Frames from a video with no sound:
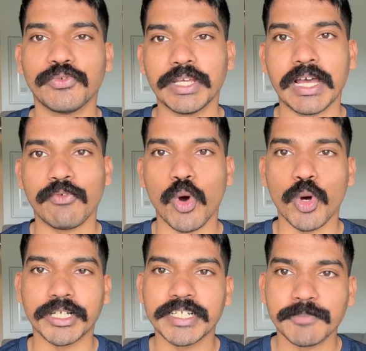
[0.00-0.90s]
we have
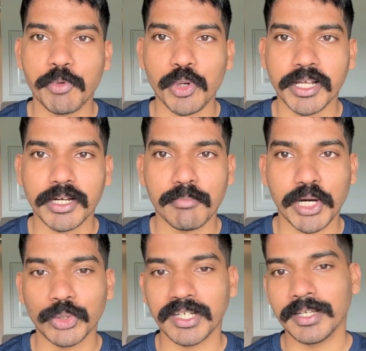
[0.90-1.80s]
already spoken
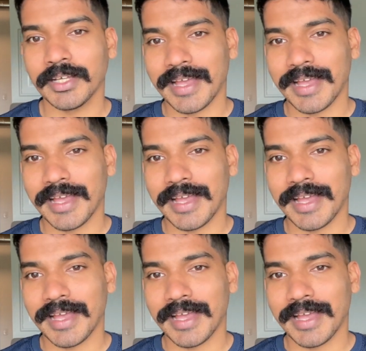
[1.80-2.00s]
about